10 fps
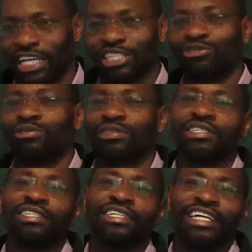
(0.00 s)
next
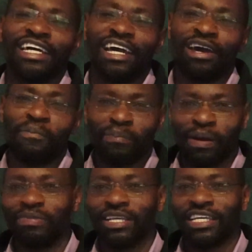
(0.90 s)
uh,
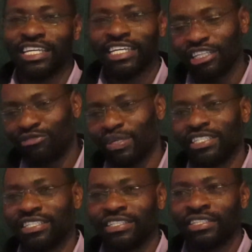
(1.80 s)
public engagement